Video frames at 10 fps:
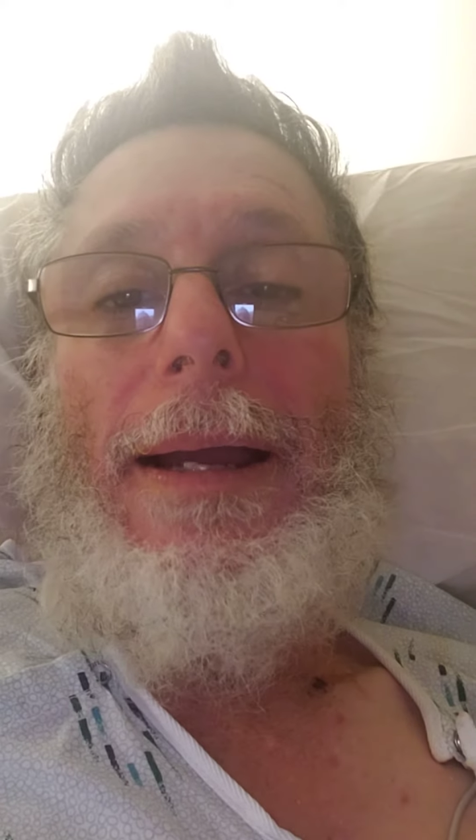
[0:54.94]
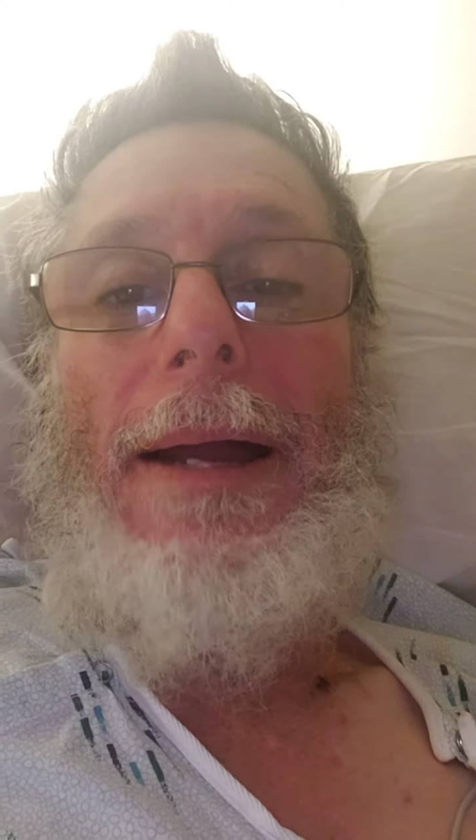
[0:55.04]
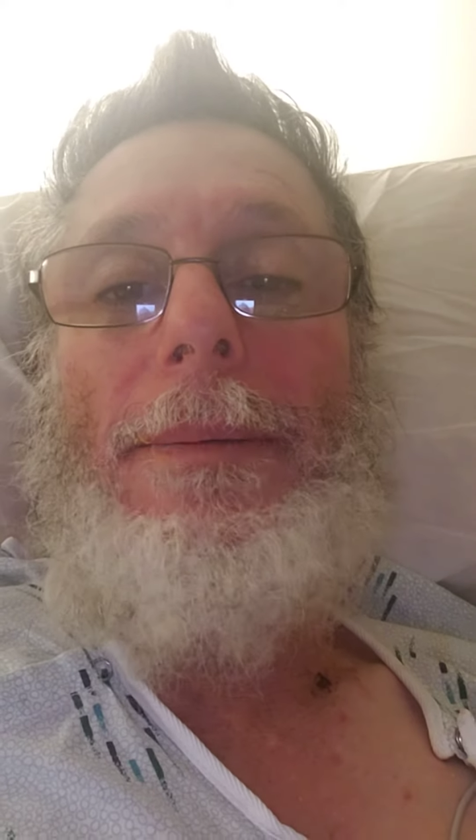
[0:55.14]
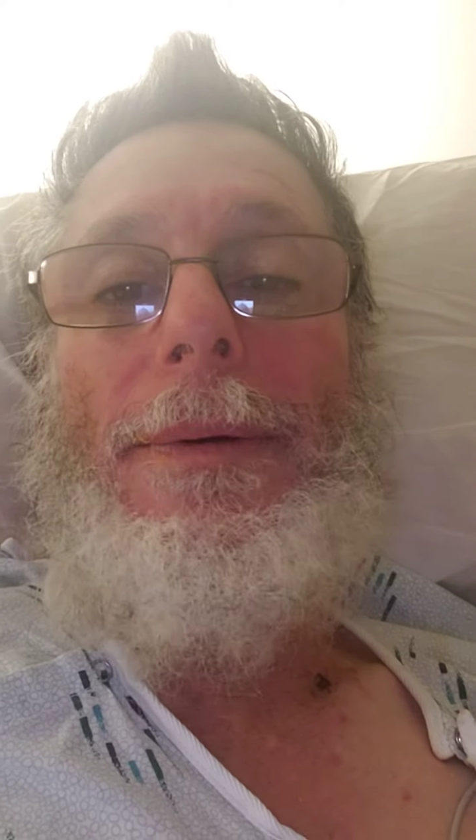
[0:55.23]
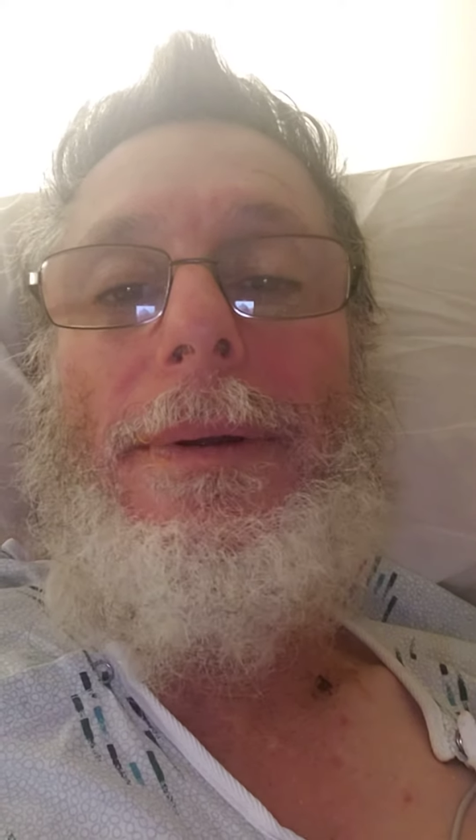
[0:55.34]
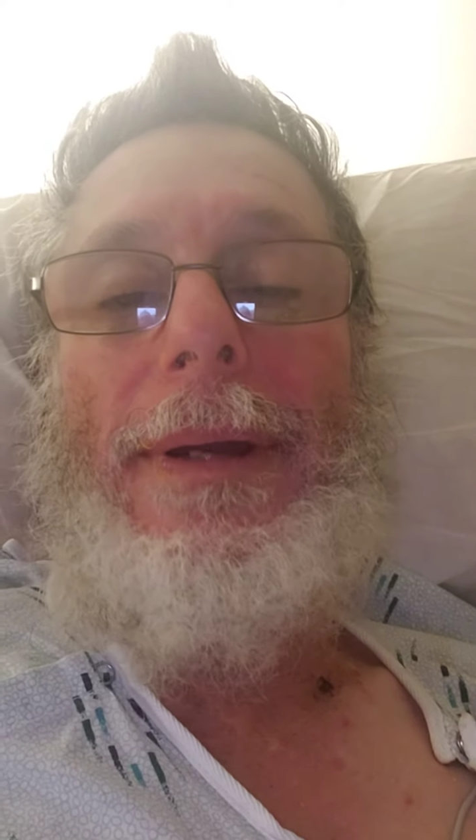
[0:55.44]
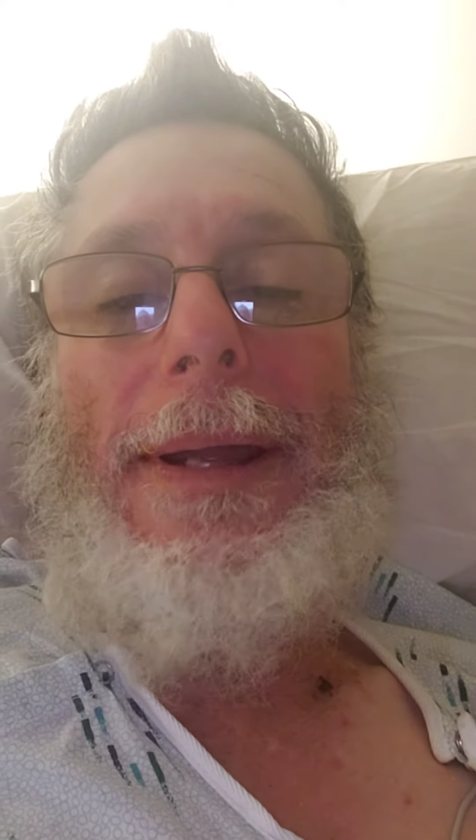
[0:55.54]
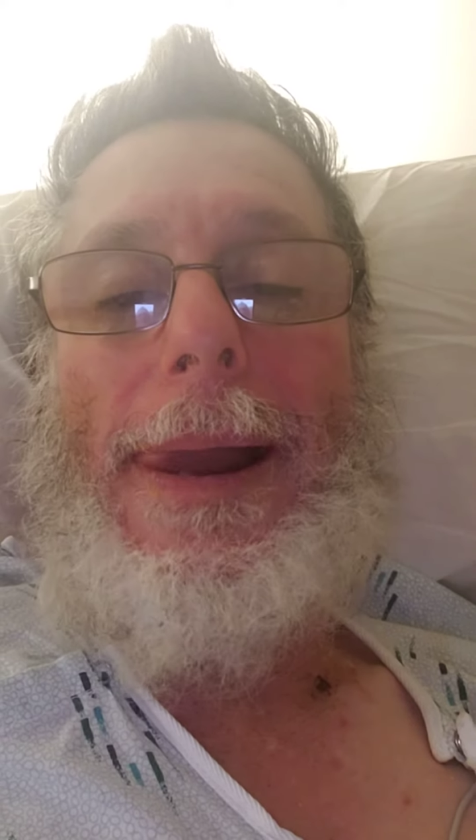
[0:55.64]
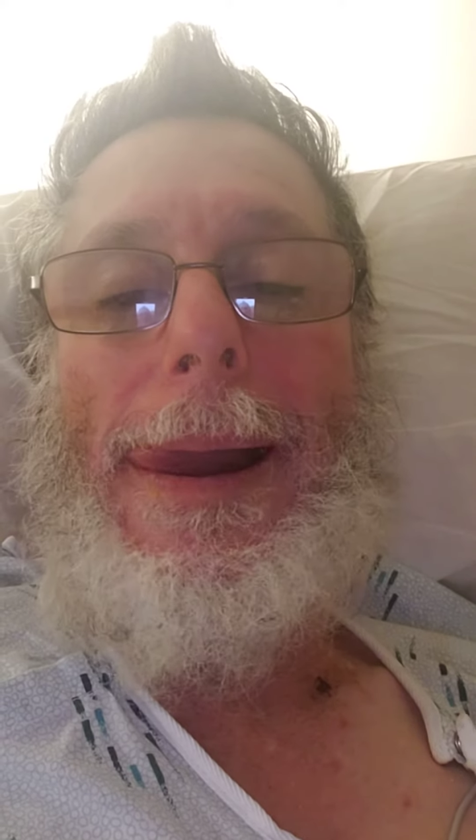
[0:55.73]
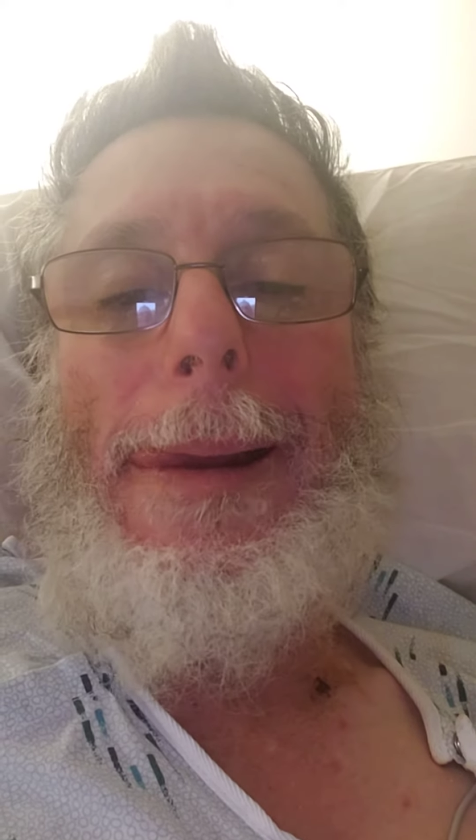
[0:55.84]
I want
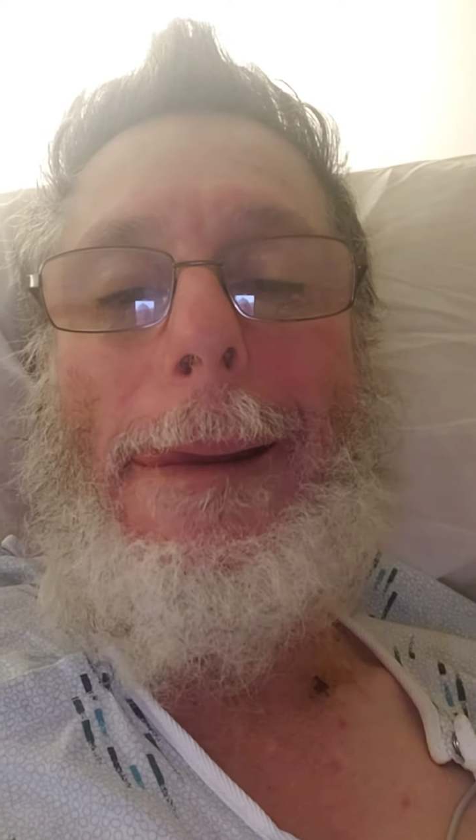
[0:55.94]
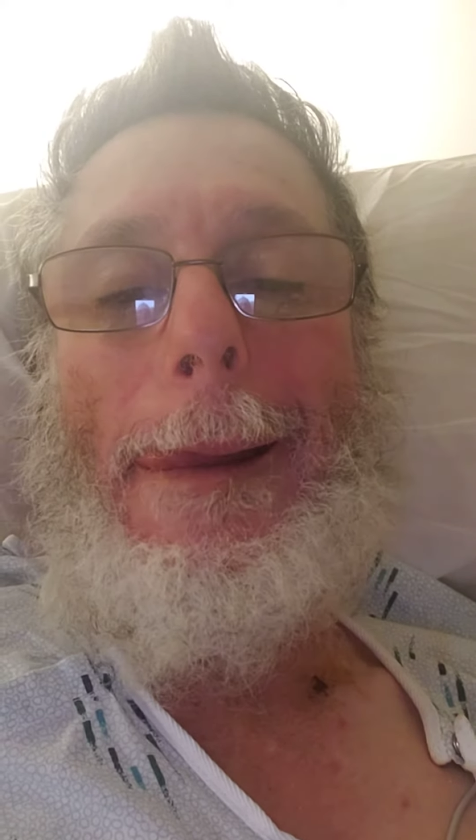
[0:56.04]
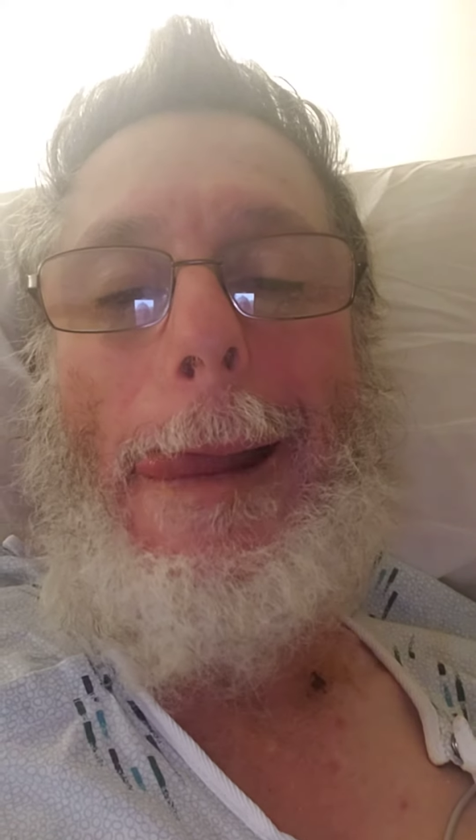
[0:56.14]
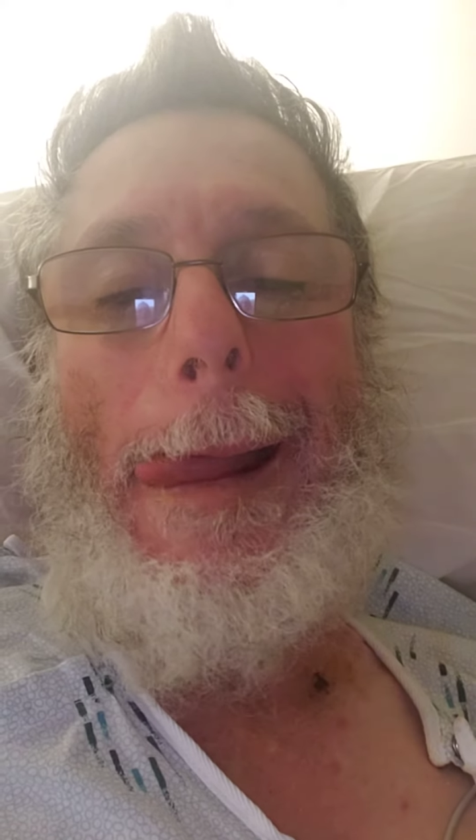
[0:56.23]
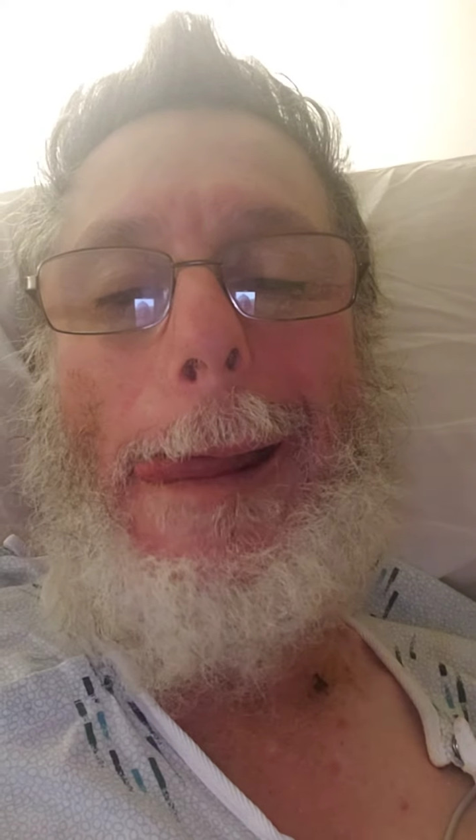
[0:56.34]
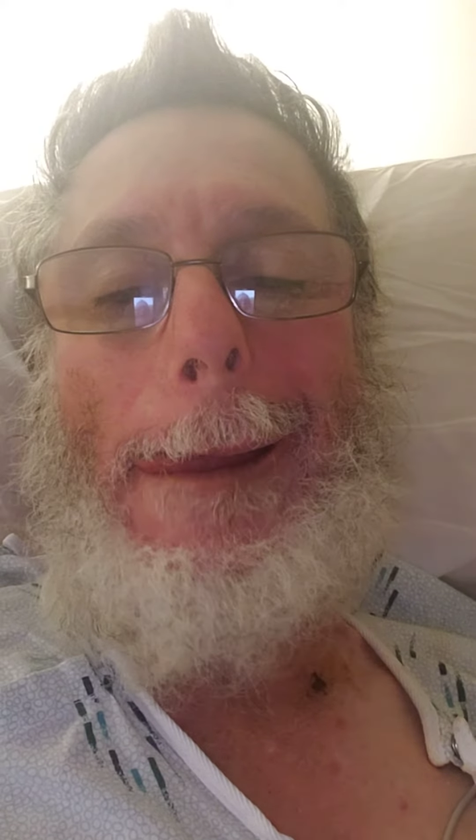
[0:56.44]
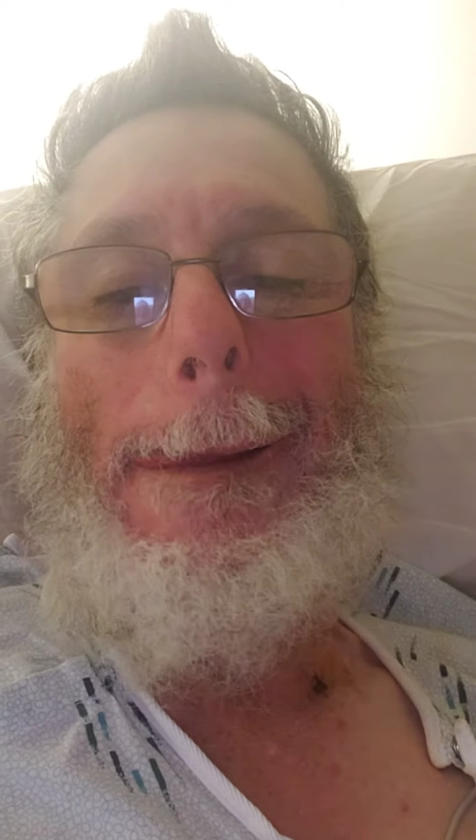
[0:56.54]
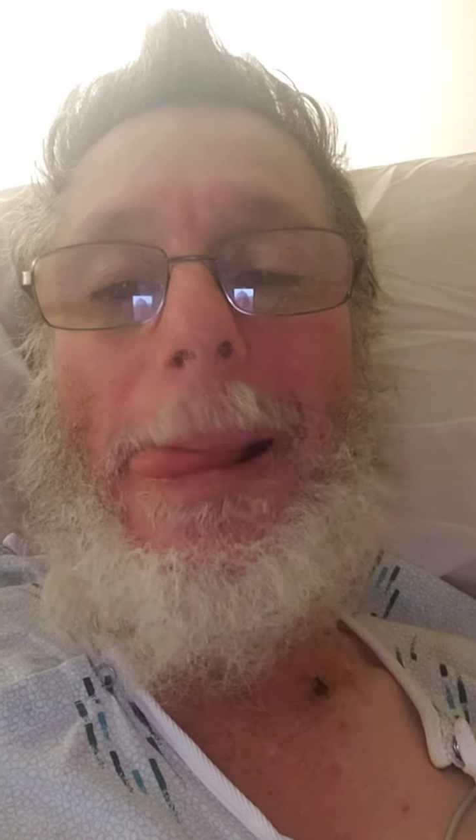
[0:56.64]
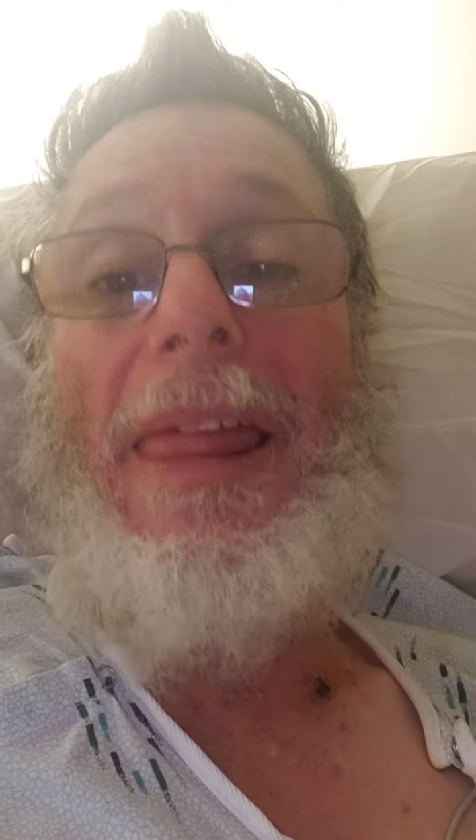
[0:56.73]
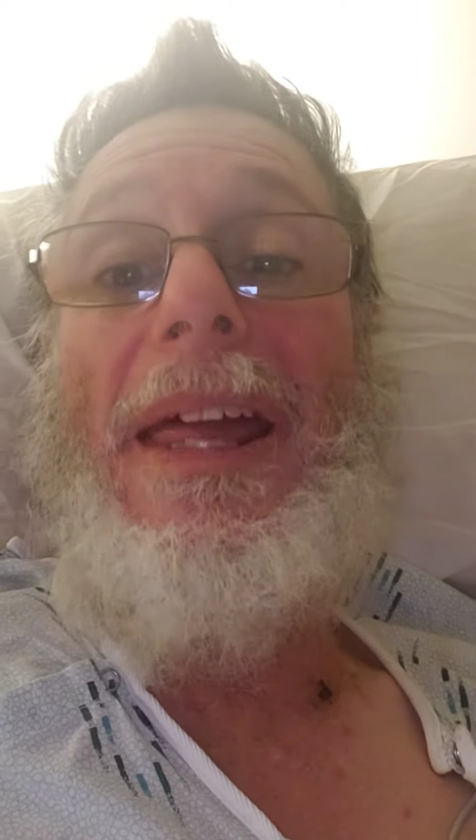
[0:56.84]

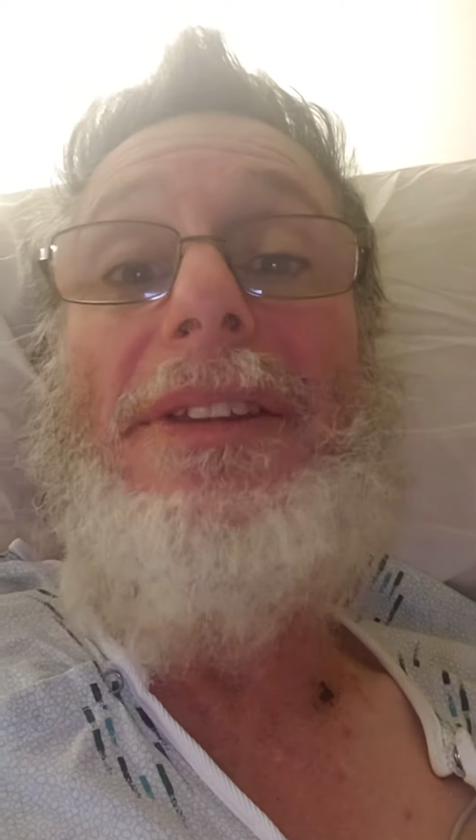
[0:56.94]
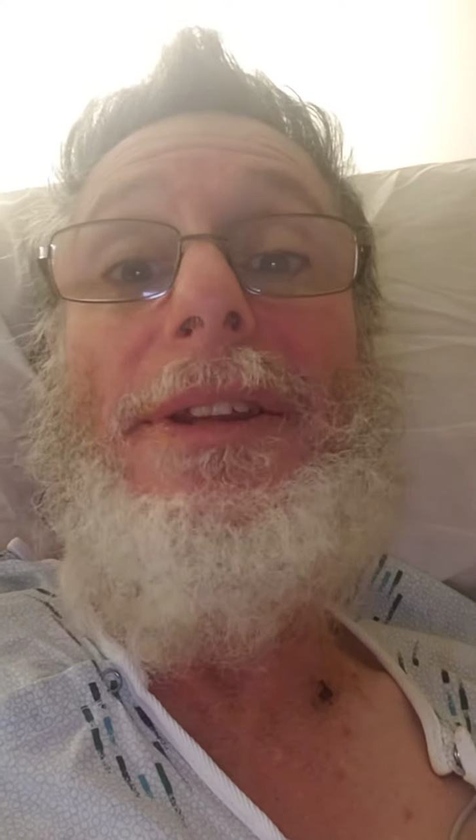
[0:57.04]
to let